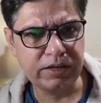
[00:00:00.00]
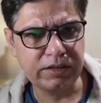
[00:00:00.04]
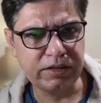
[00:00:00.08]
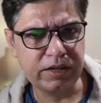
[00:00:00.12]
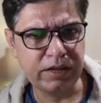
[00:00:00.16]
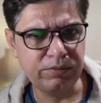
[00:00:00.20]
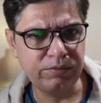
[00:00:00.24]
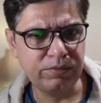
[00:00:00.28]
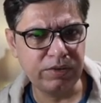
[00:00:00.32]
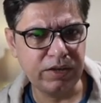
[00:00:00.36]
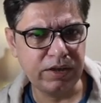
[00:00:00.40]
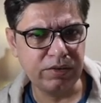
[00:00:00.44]
And
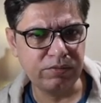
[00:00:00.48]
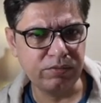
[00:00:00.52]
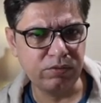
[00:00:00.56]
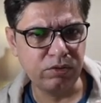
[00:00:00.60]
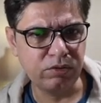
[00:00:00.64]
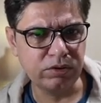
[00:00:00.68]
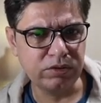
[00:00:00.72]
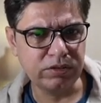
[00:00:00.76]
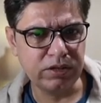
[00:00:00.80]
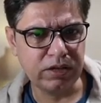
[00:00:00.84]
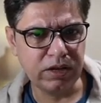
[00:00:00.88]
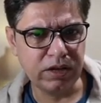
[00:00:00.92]
then we have
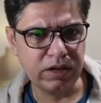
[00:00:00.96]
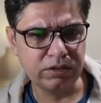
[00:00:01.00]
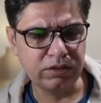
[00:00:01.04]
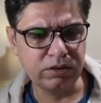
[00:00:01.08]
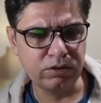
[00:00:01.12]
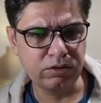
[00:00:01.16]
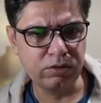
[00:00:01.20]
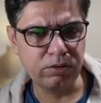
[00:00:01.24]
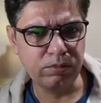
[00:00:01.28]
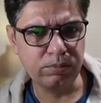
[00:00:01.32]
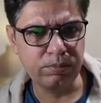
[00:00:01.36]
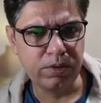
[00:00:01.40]
got the
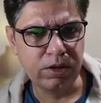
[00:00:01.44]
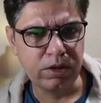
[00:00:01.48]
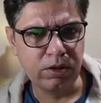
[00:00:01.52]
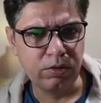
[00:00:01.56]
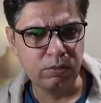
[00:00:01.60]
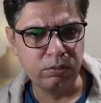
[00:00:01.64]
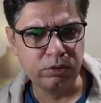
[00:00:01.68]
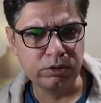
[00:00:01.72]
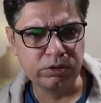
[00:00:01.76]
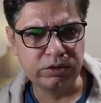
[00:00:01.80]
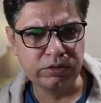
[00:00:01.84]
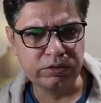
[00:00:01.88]
other group,
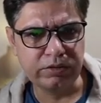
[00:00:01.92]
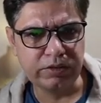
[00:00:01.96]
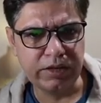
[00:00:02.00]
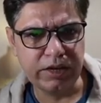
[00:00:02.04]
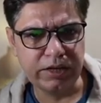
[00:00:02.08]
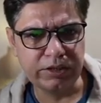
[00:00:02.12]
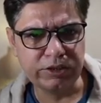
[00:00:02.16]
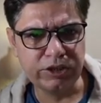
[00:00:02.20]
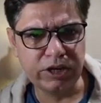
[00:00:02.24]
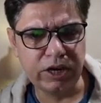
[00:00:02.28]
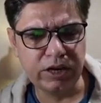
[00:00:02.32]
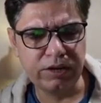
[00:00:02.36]
which is the
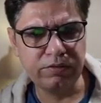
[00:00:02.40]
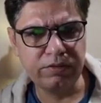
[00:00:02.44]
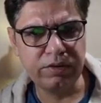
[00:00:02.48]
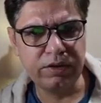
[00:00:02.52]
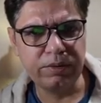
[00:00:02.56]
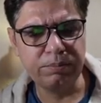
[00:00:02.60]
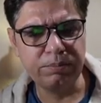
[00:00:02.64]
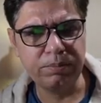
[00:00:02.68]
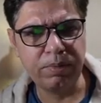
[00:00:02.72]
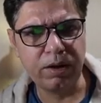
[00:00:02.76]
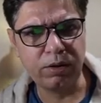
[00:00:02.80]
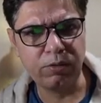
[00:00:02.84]

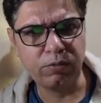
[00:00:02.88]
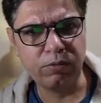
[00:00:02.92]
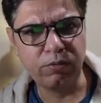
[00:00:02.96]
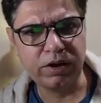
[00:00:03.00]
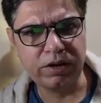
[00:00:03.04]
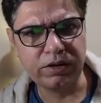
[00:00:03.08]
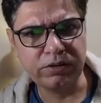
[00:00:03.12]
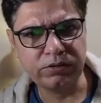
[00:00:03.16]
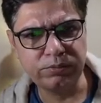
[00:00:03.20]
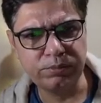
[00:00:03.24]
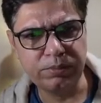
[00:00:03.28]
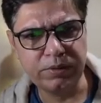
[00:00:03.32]
HIV,
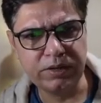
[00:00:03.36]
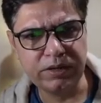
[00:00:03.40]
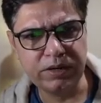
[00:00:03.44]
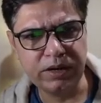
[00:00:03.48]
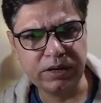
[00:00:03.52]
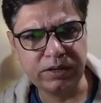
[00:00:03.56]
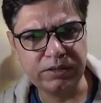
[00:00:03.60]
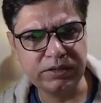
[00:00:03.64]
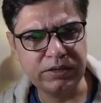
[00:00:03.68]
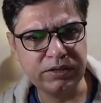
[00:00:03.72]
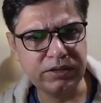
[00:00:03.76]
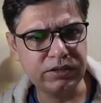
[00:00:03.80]
parvovirus
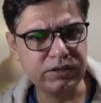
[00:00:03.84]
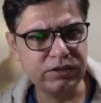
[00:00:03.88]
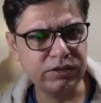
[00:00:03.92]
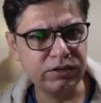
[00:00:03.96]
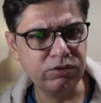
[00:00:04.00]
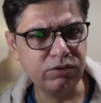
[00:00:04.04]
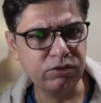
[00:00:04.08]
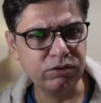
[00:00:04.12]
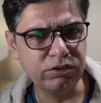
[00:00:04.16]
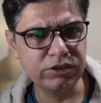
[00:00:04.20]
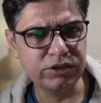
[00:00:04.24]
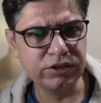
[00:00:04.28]
B19,
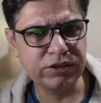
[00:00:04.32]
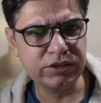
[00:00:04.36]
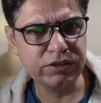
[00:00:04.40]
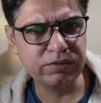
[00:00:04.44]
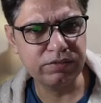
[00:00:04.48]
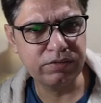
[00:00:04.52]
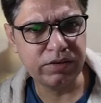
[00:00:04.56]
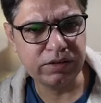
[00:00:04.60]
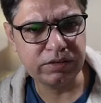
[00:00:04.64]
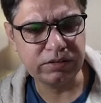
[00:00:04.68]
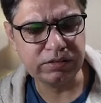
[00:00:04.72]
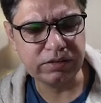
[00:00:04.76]
the
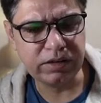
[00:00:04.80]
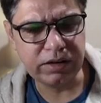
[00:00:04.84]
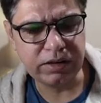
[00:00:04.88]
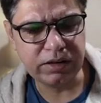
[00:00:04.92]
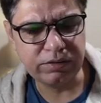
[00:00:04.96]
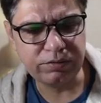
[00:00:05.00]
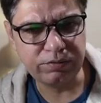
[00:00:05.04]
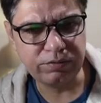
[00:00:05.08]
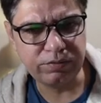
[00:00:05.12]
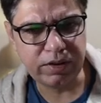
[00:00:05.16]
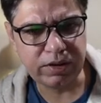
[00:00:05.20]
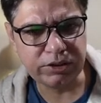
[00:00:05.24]
congenital varicella
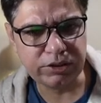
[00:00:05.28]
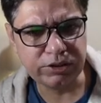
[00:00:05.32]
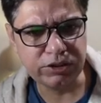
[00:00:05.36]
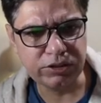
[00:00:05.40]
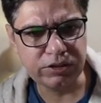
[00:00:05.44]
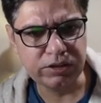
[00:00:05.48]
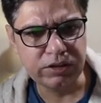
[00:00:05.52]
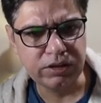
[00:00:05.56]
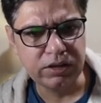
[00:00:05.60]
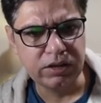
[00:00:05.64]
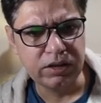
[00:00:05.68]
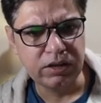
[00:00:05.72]

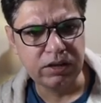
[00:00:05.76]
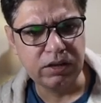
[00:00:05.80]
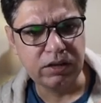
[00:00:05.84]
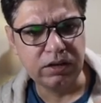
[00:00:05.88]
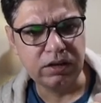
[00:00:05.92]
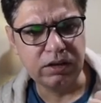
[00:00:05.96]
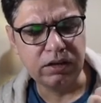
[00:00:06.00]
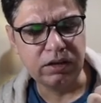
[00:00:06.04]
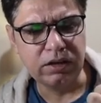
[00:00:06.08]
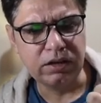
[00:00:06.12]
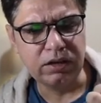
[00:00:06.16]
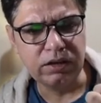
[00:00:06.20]
infection,
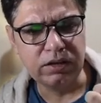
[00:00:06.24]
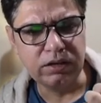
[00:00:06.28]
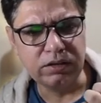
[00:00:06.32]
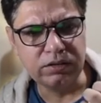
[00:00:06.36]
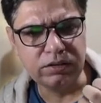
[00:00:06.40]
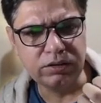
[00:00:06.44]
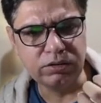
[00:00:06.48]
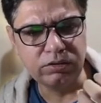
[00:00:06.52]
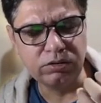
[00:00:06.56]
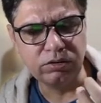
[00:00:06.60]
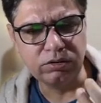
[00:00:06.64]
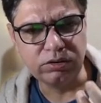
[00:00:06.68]

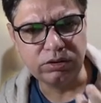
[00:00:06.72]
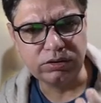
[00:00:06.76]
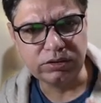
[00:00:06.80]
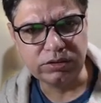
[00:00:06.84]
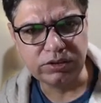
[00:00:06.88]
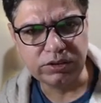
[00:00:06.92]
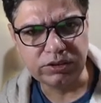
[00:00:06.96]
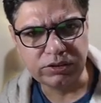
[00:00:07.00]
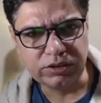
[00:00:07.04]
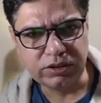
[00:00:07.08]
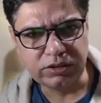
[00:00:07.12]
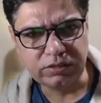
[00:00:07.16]
the
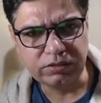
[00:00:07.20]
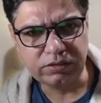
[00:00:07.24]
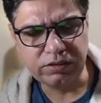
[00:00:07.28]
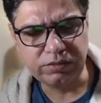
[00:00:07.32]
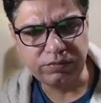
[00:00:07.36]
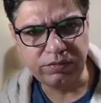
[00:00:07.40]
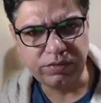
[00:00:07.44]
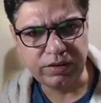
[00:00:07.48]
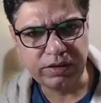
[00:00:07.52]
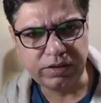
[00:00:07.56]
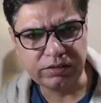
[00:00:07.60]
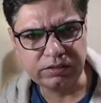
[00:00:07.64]
congenital
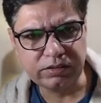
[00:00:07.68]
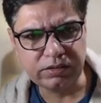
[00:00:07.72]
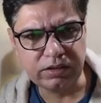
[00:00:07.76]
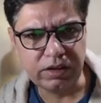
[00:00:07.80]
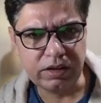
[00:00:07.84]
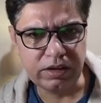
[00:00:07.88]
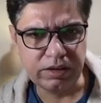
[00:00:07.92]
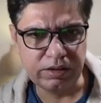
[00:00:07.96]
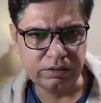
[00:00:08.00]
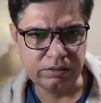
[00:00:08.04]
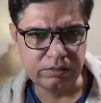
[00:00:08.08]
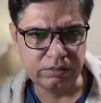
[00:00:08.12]
syphilis,
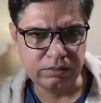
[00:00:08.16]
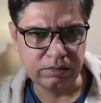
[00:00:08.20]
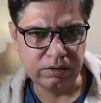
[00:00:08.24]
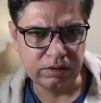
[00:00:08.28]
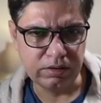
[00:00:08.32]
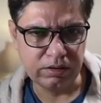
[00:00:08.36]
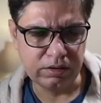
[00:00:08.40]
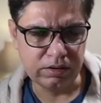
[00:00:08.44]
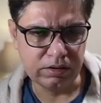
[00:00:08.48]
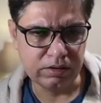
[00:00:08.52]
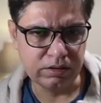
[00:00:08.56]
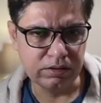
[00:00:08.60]
and
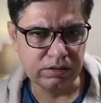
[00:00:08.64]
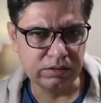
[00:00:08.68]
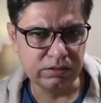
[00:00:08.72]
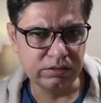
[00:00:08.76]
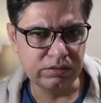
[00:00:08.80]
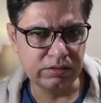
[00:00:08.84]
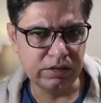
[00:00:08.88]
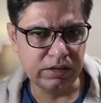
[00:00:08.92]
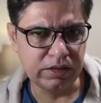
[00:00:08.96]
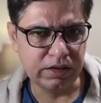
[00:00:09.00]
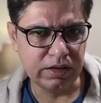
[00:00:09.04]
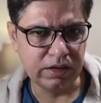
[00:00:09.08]

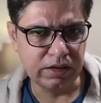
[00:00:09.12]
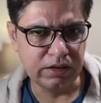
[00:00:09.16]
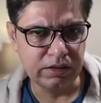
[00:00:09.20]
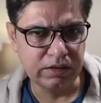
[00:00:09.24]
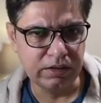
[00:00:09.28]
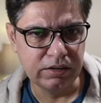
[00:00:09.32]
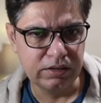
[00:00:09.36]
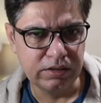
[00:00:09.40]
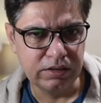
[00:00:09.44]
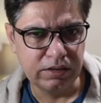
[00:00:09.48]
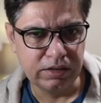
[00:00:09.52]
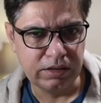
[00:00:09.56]
Zika
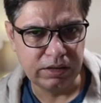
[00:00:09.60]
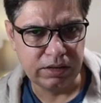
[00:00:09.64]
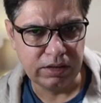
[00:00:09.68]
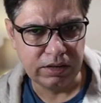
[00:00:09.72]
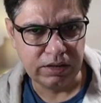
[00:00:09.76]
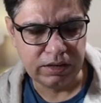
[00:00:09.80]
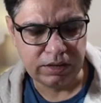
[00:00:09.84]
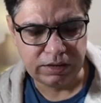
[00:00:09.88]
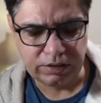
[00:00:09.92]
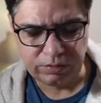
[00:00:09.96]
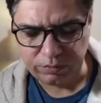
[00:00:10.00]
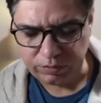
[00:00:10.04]

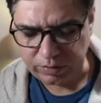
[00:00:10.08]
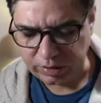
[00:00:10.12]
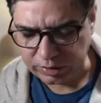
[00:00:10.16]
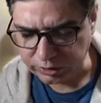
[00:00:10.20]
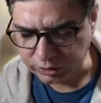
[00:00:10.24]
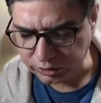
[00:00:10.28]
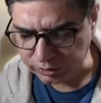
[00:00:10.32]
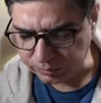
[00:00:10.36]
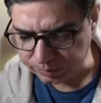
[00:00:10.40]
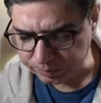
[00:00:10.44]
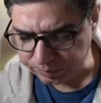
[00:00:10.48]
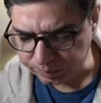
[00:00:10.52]

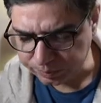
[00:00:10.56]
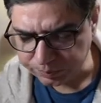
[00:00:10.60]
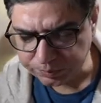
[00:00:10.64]
infection.